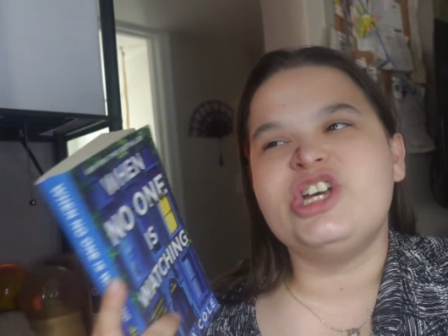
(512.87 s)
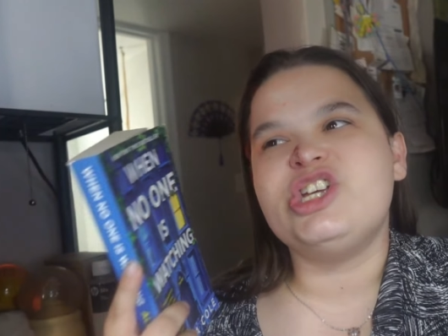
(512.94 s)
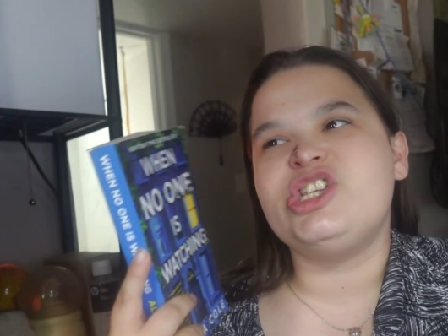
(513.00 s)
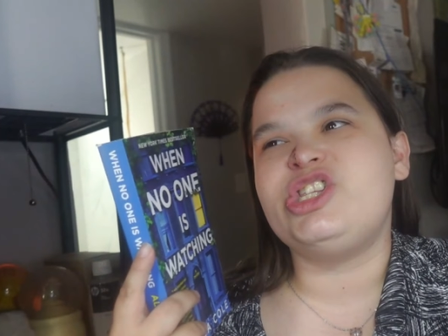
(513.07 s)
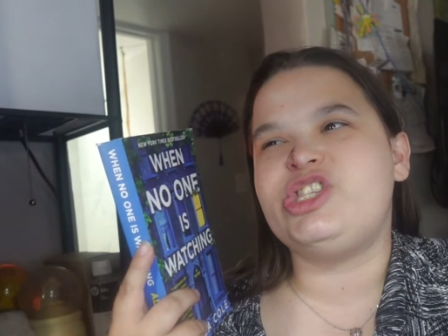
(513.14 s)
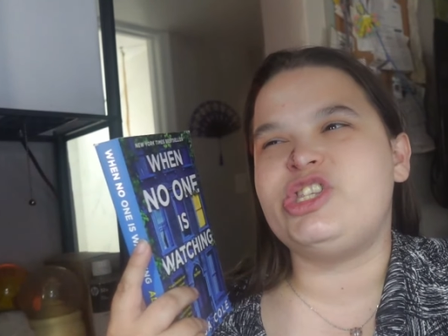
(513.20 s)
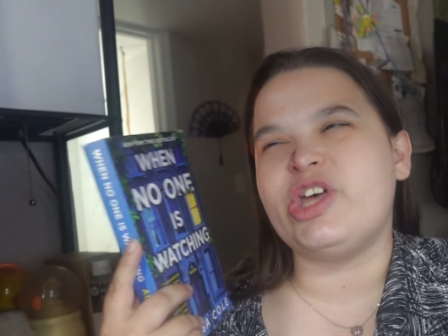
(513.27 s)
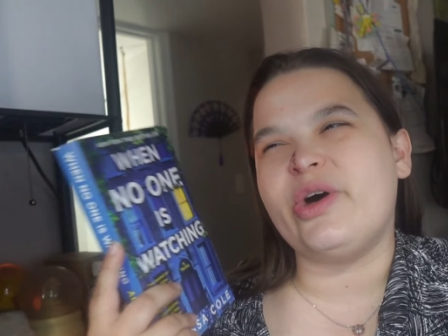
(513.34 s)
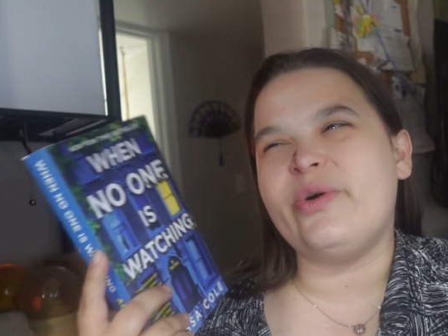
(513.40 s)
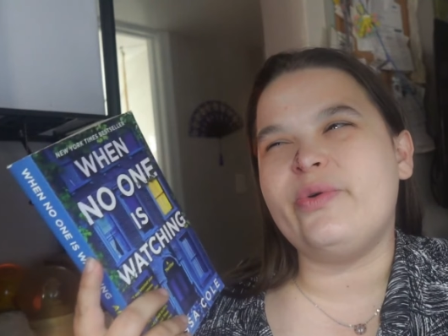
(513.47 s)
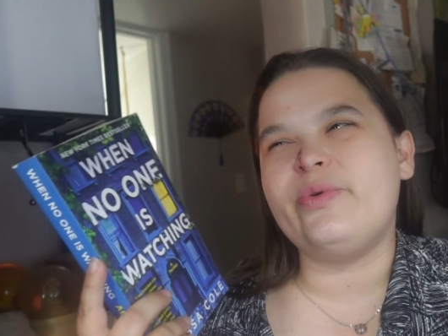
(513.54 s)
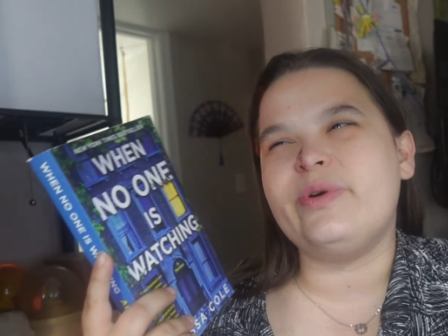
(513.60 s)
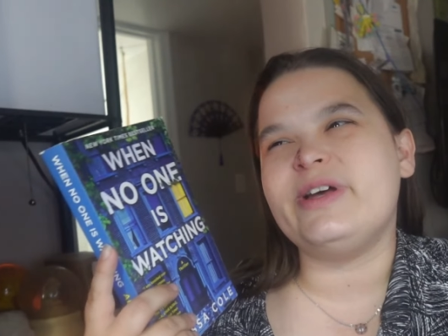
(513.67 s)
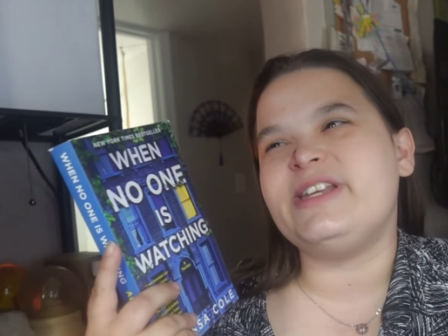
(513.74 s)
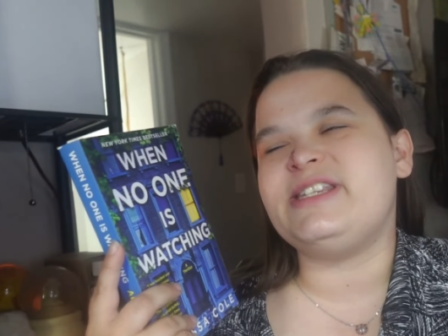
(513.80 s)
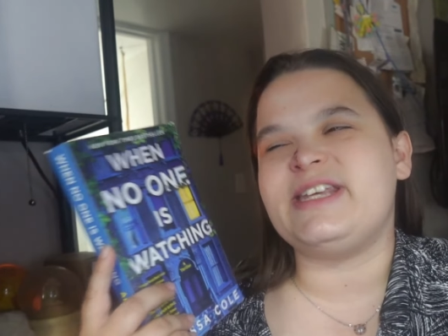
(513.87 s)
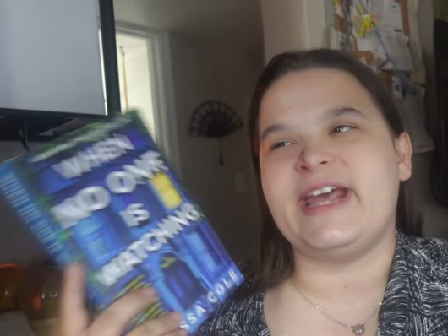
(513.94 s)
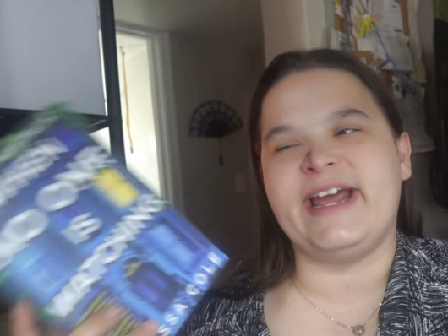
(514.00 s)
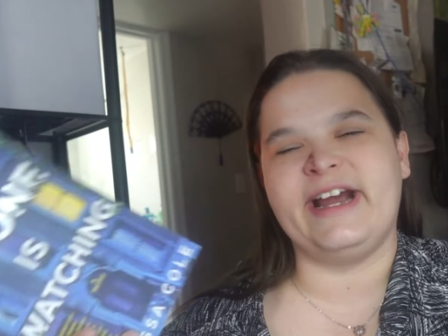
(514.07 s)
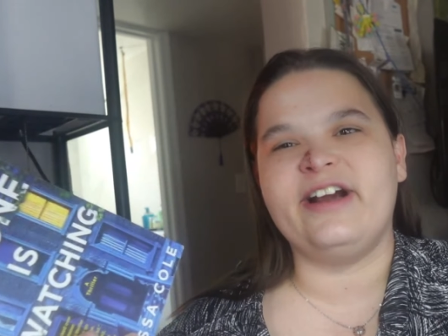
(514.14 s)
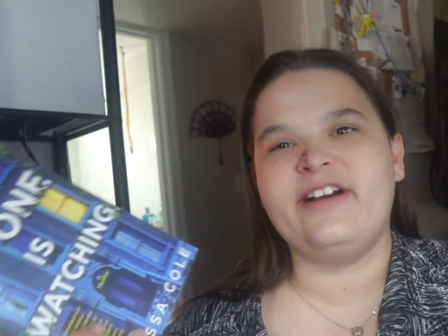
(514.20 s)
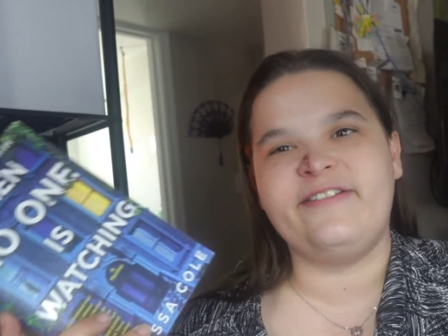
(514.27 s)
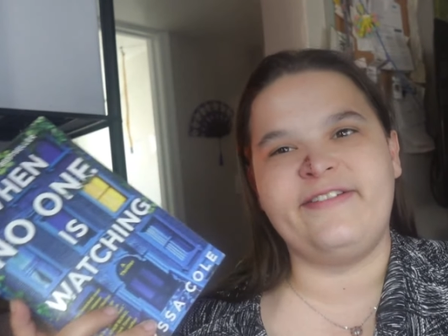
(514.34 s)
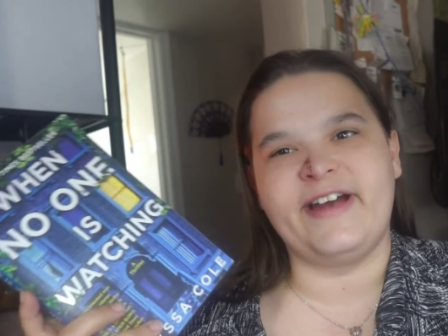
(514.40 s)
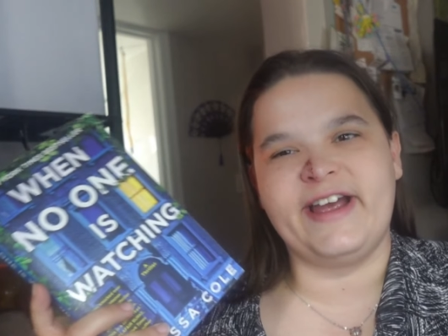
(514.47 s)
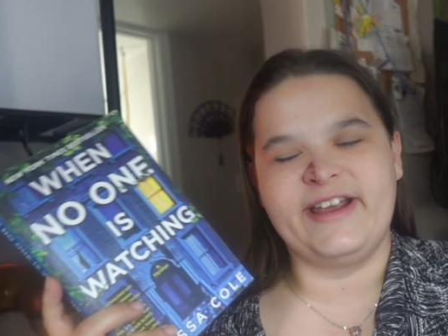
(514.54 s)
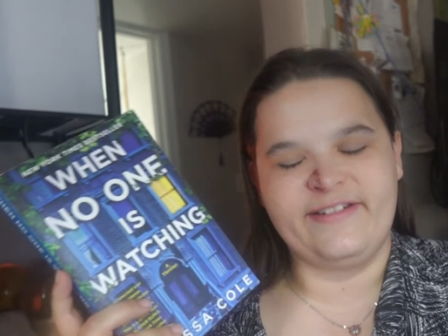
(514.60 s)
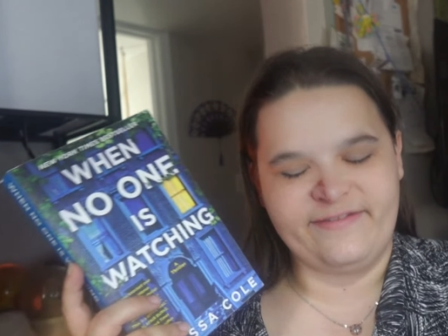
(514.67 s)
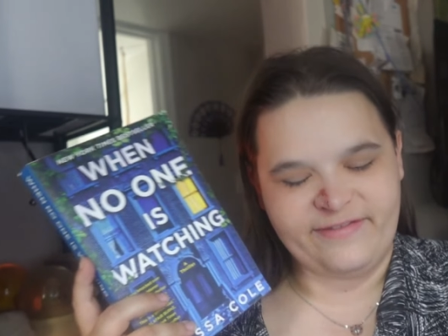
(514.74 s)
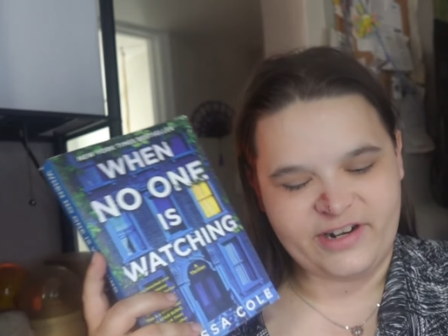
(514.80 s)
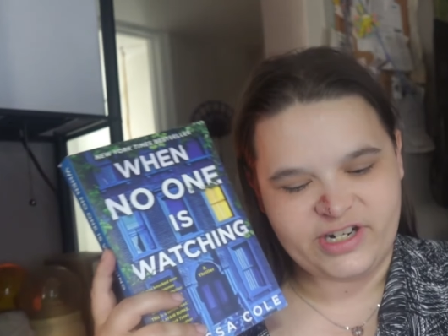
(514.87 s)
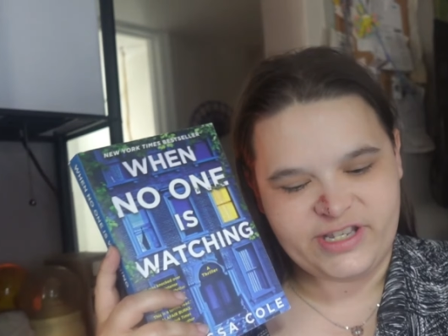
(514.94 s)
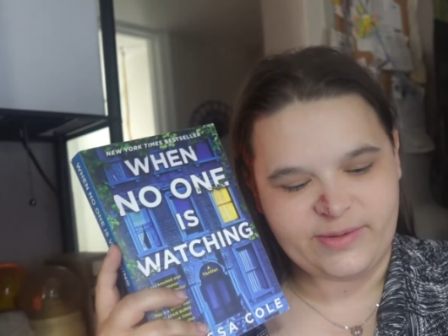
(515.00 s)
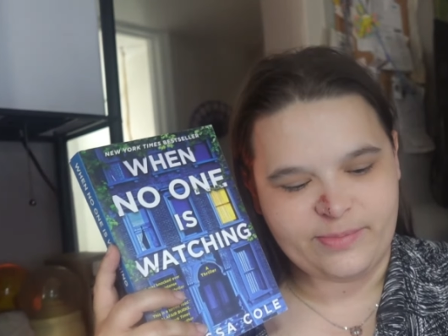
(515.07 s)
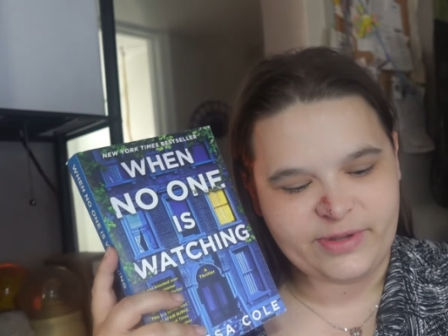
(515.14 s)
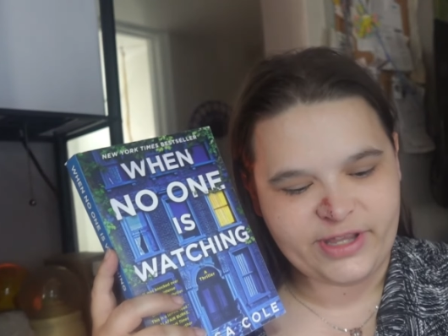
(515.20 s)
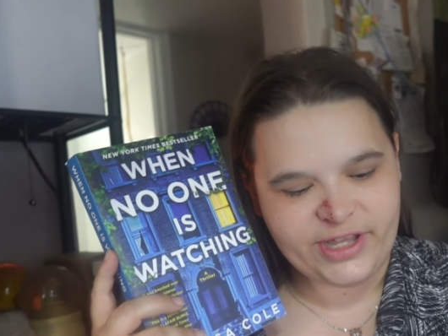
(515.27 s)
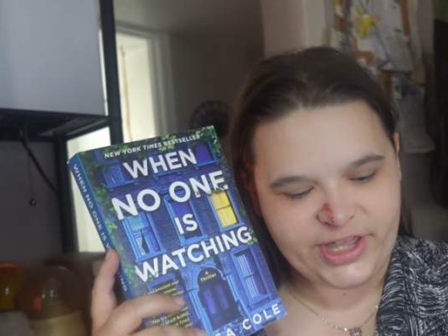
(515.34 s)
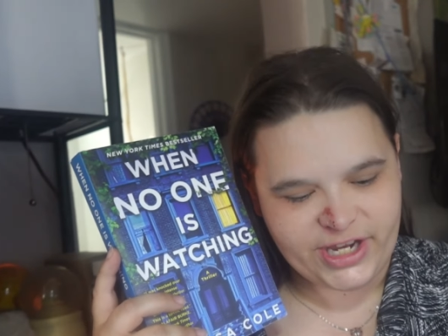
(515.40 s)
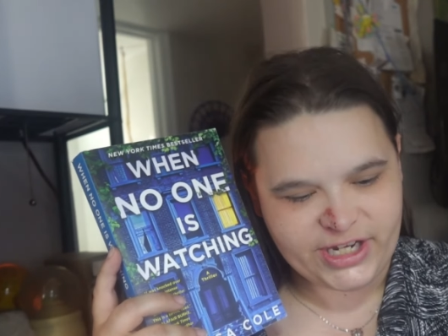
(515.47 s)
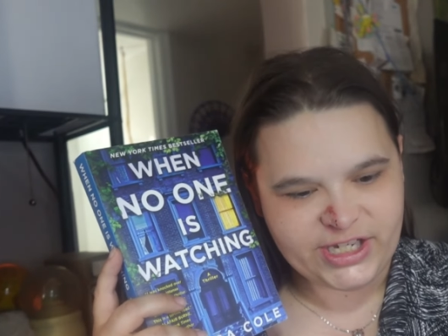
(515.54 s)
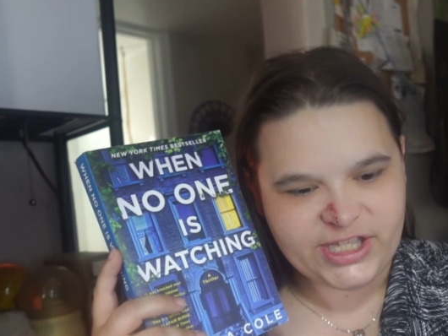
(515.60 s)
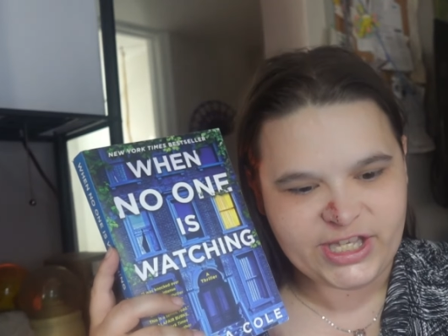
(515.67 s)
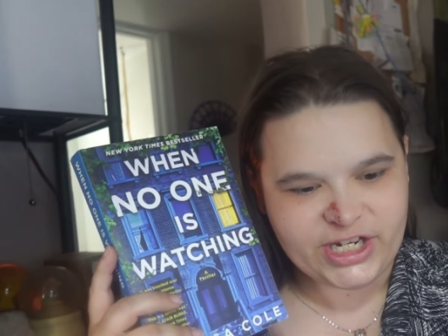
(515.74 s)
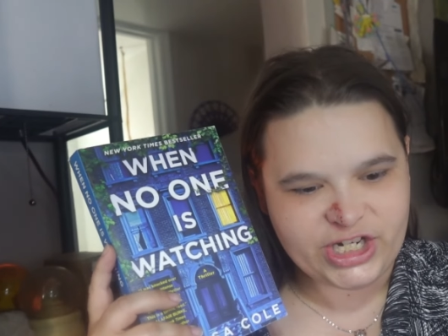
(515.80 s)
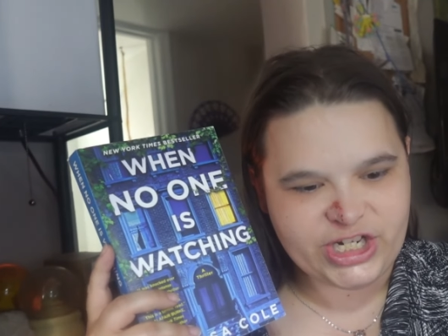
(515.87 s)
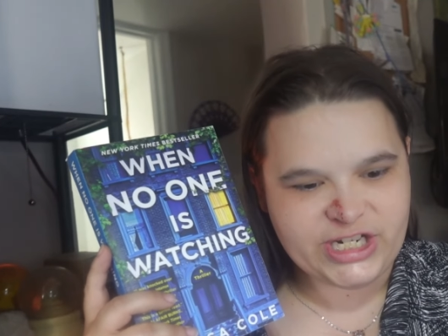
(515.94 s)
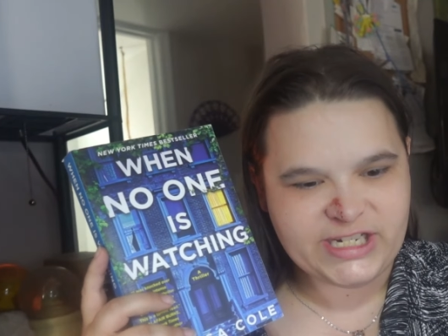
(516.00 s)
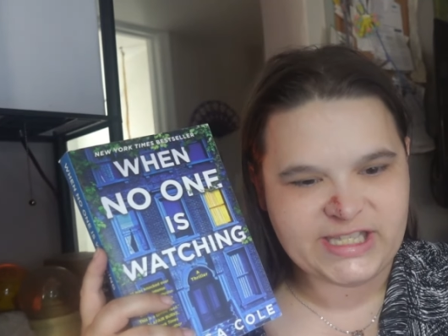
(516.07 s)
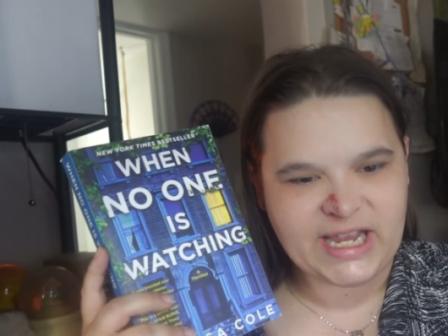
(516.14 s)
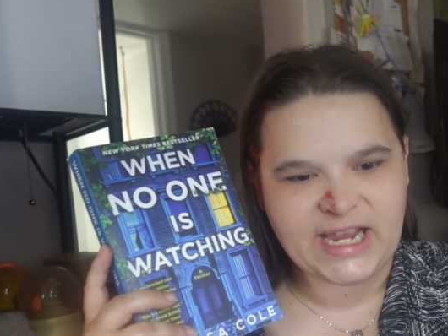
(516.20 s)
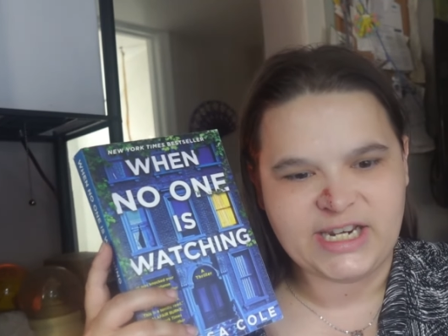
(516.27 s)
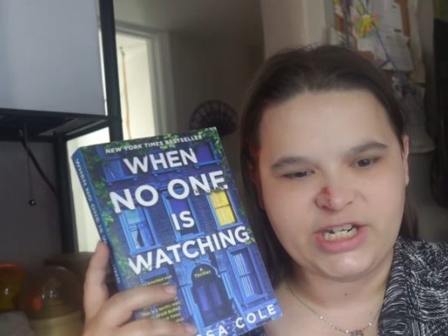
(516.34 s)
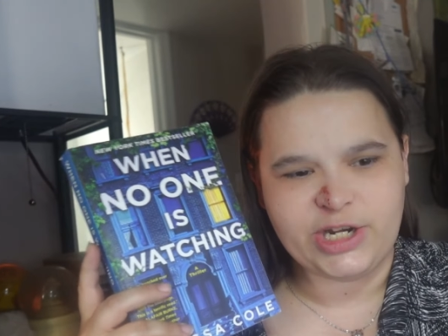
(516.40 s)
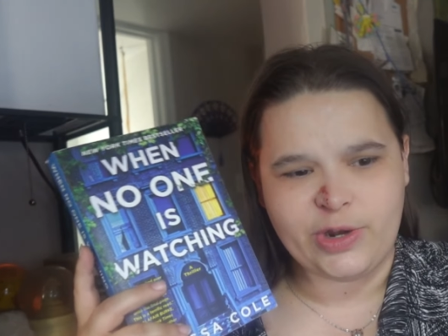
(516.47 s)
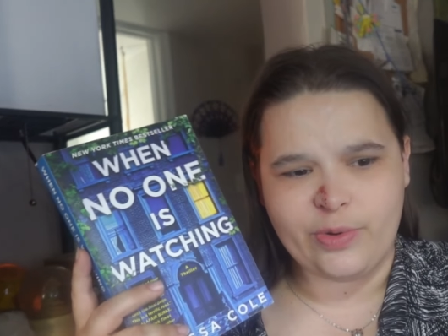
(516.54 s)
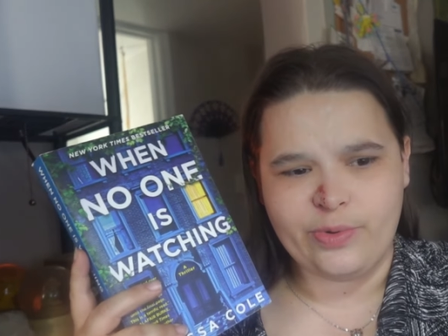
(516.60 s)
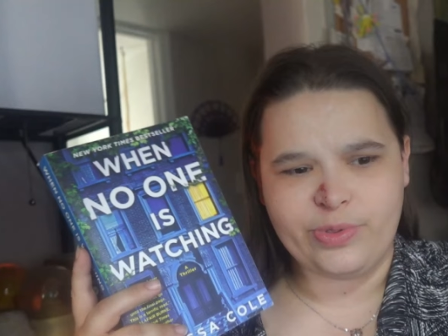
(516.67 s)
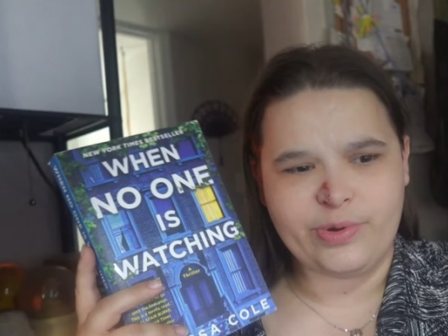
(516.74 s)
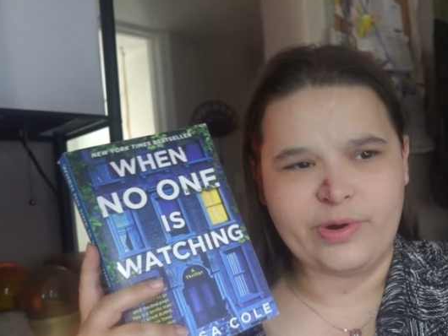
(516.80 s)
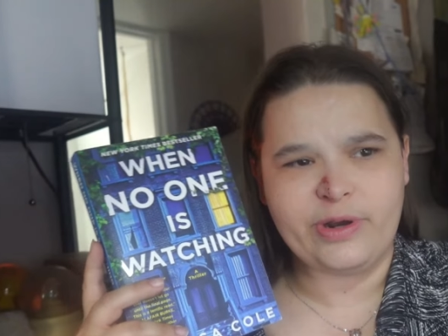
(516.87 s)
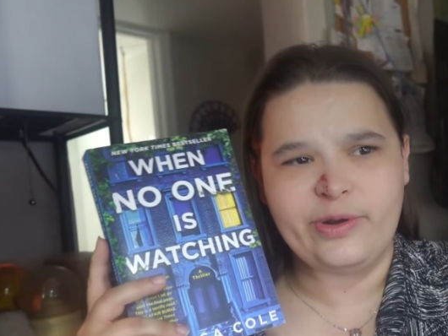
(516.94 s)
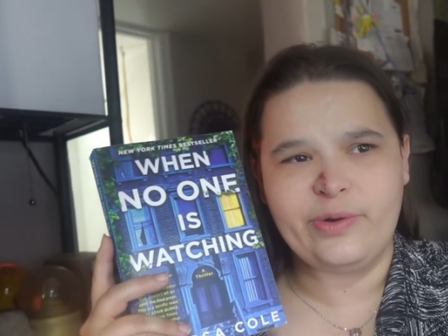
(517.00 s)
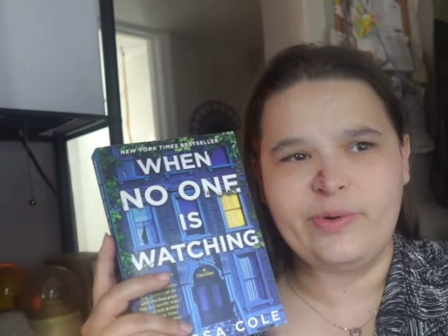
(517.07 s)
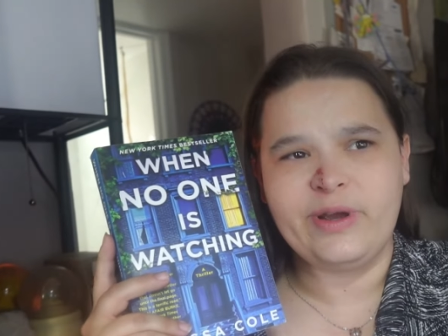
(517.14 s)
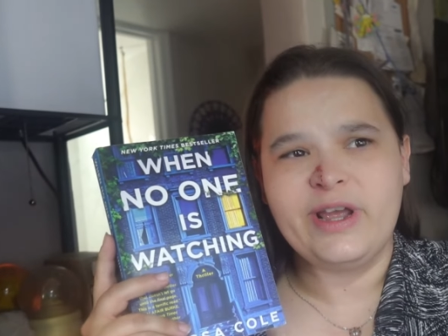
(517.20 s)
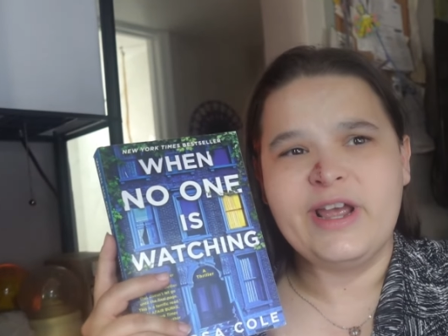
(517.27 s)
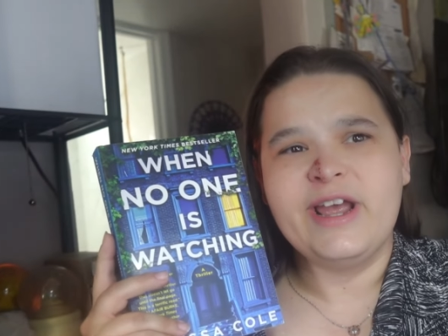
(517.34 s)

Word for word: so terrifying for some of the things that she's had to go through